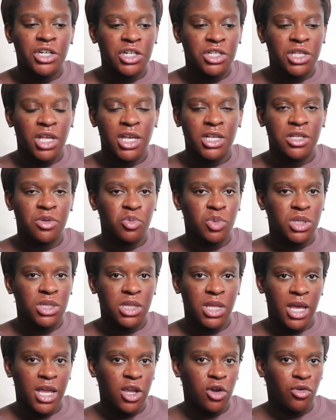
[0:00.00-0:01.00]
just like some
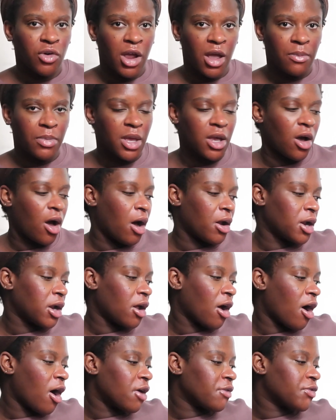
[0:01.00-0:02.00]
slight cramping on
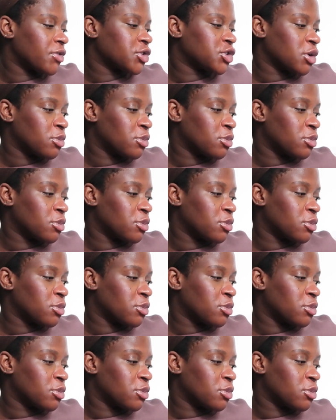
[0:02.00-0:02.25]
and off.